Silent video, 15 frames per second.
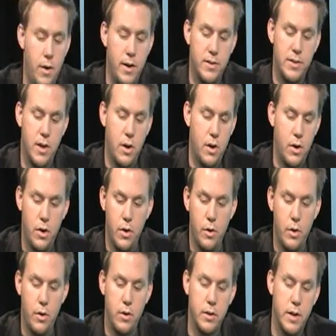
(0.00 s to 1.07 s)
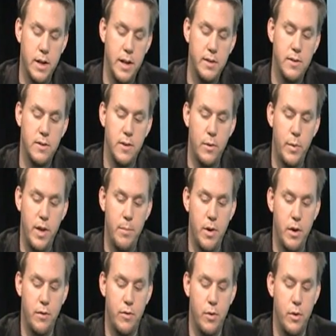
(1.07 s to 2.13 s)
All right, so connected to the
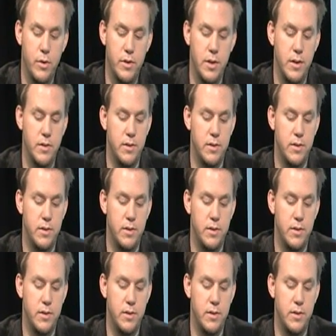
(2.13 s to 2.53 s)
Wiimote, of course,